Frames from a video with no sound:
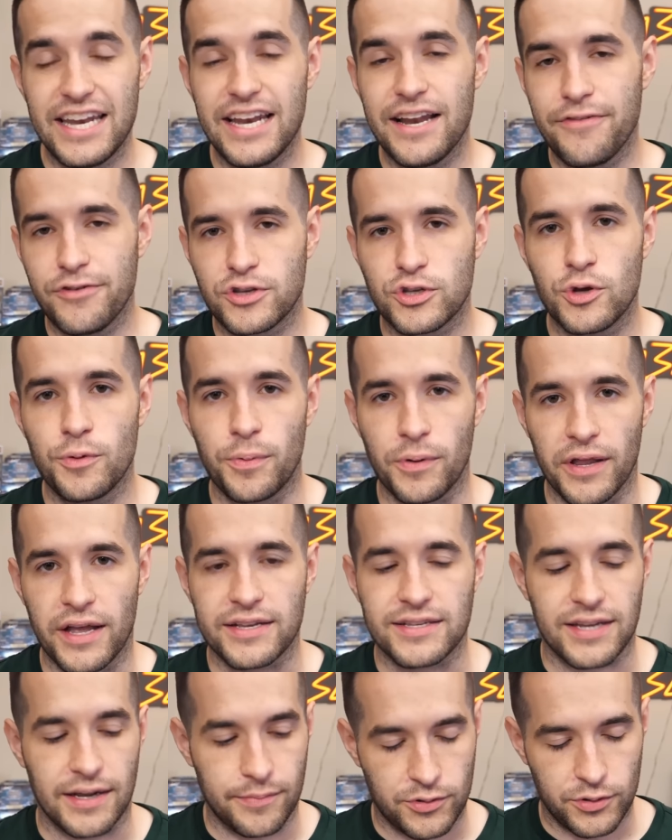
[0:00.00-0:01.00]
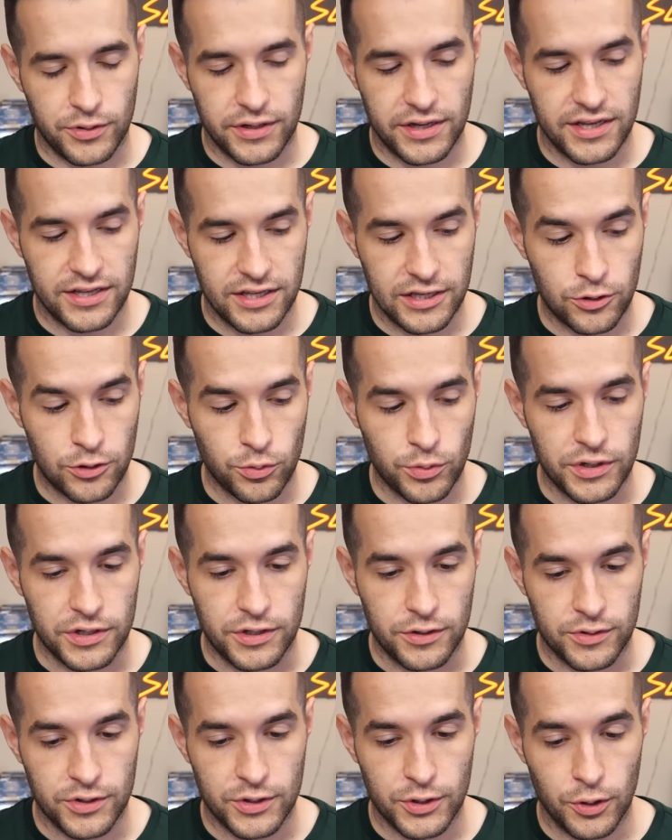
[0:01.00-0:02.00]
They did have a super last time, so I guess it's
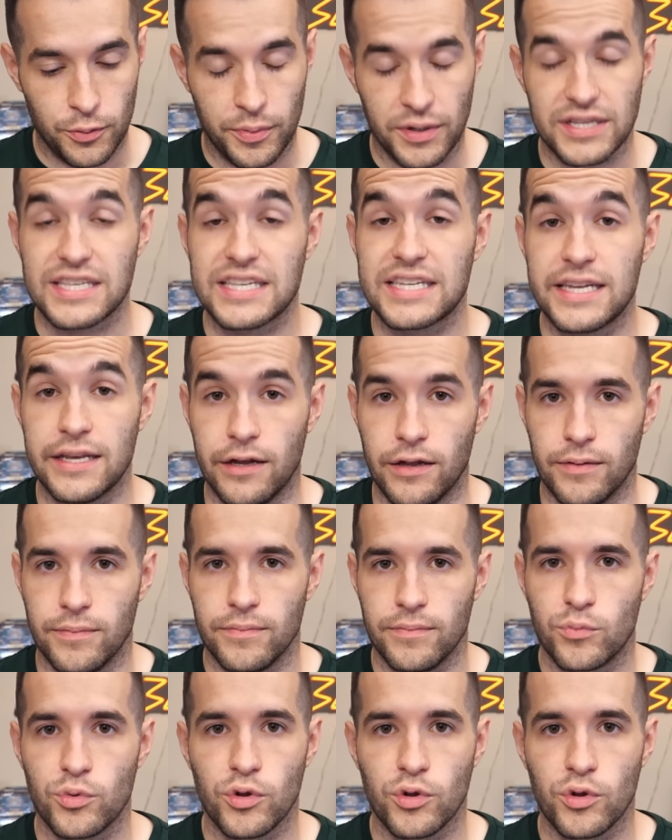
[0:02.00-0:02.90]
3-2 still, but still.